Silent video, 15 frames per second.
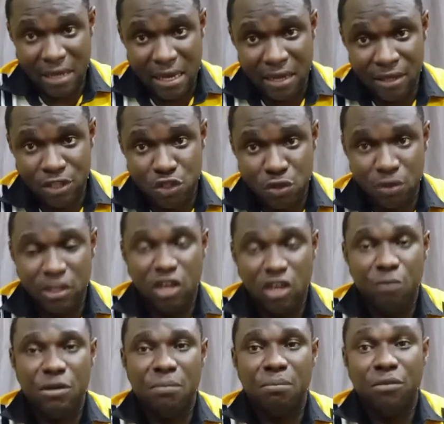Yeah, so there
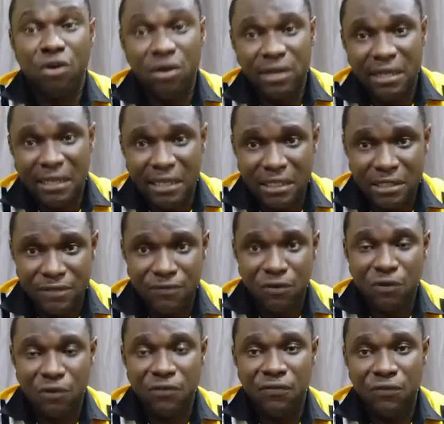will be more need
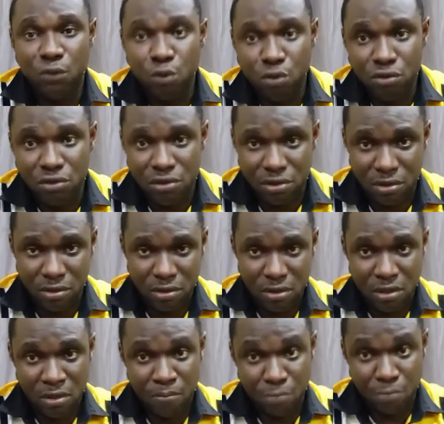for food
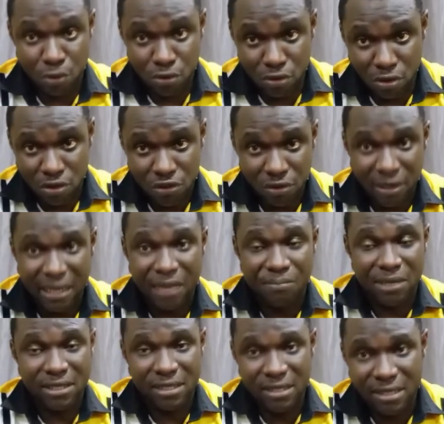production
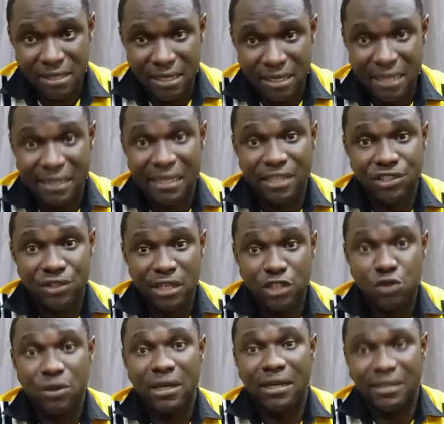capacity in
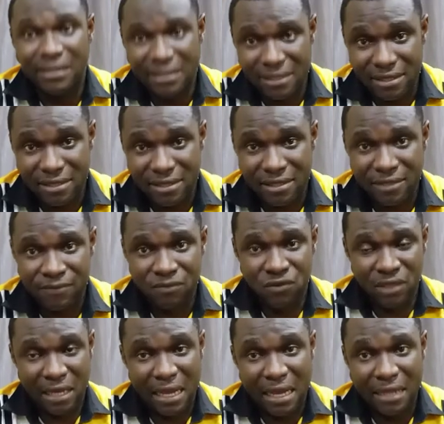Nigeria to increase.
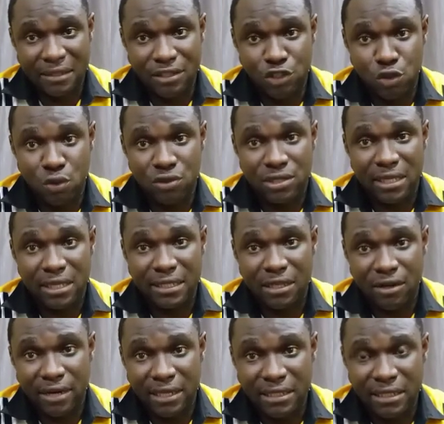And those that
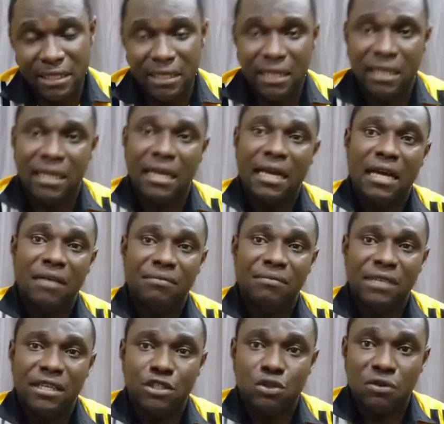are already
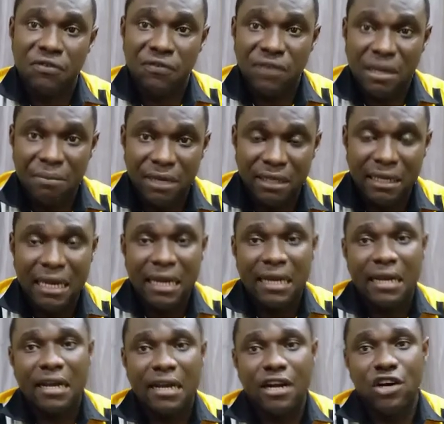into farming,
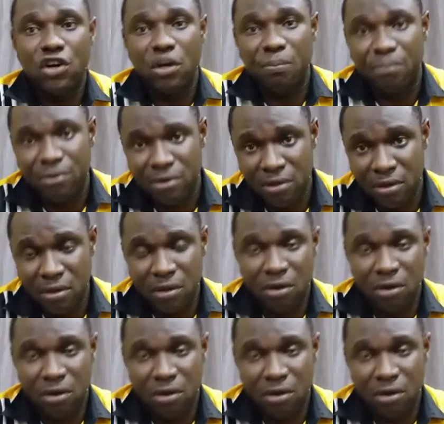either crop